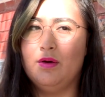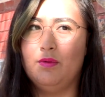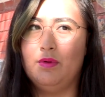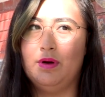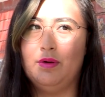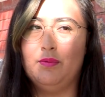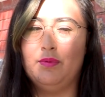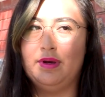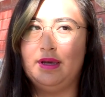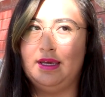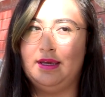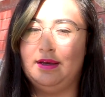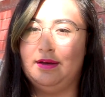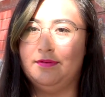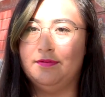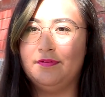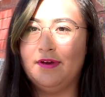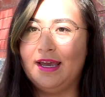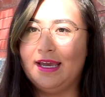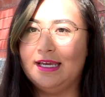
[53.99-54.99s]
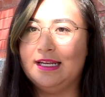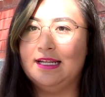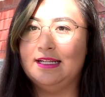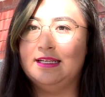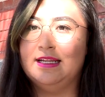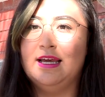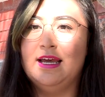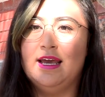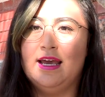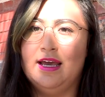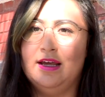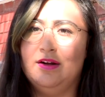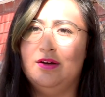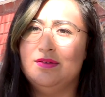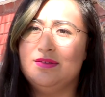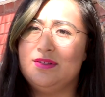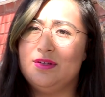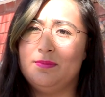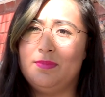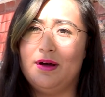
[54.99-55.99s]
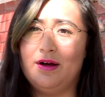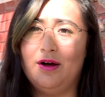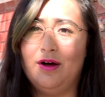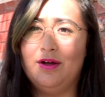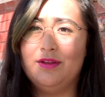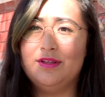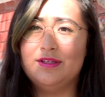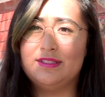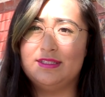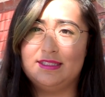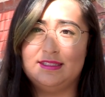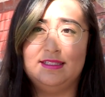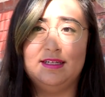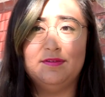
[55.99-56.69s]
when we fade, and, and also about all the